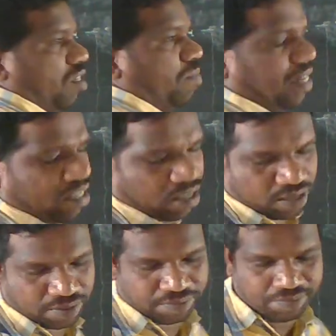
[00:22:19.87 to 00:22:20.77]
to
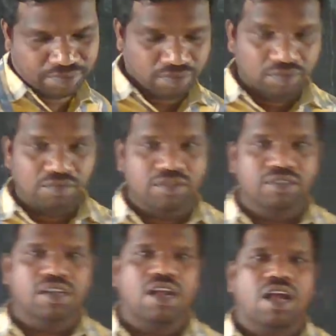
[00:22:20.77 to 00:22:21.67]
print
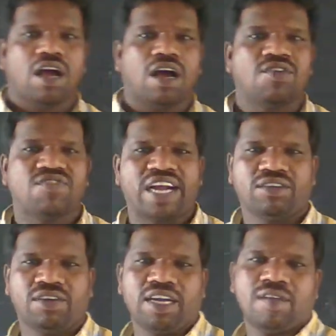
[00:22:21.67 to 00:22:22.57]

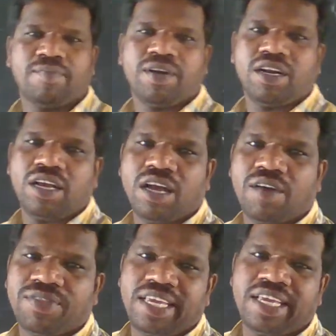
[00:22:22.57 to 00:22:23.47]
factorial number
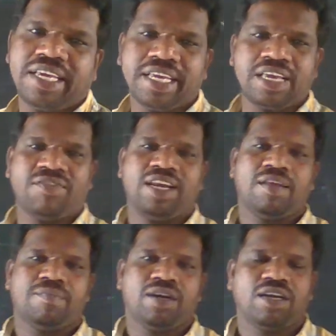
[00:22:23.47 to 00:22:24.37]
of the given
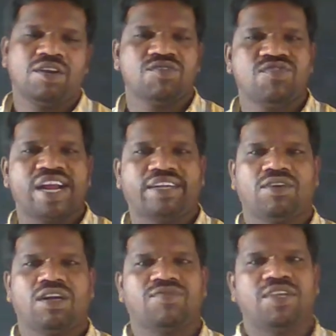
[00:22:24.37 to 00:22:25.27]
number.
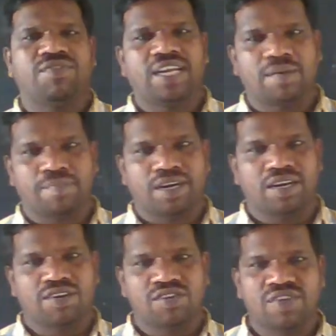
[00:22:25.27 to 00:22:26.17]
Factorial of given number.
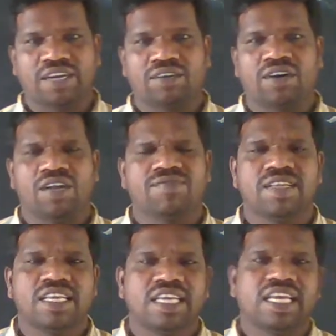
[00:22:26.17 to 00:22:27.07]
Factorial
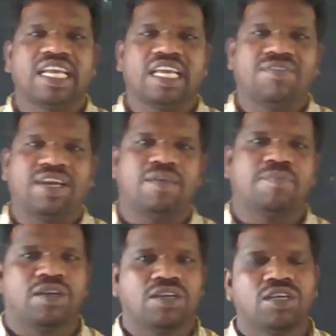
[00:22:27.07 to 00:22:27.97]
of given
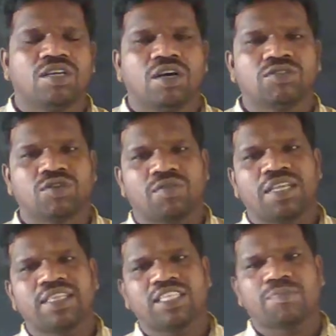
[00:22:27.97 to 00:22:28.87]
number. So
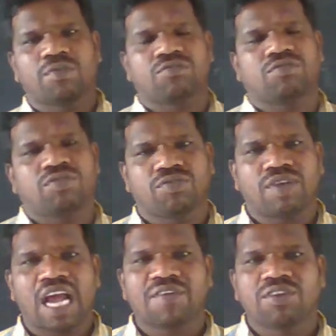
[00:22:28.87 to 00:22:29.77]
in this process, we
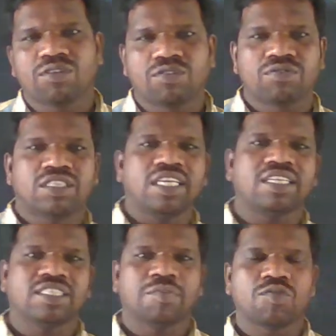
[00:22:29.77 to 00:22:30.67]
have to use
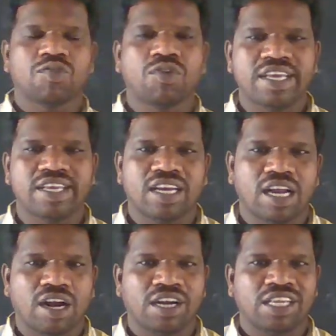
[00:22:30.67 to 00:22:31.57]
some code here,
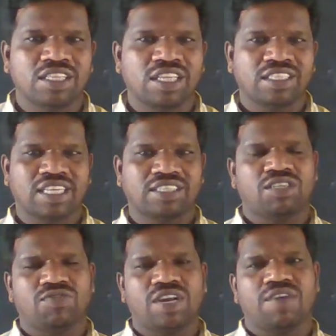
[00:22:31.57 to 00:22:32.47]
and in this
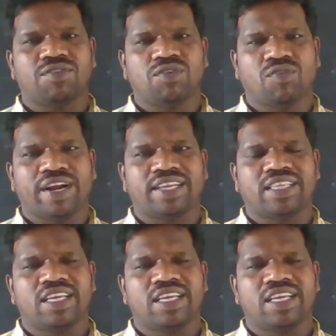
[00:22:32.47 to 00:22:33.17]
session, we have to write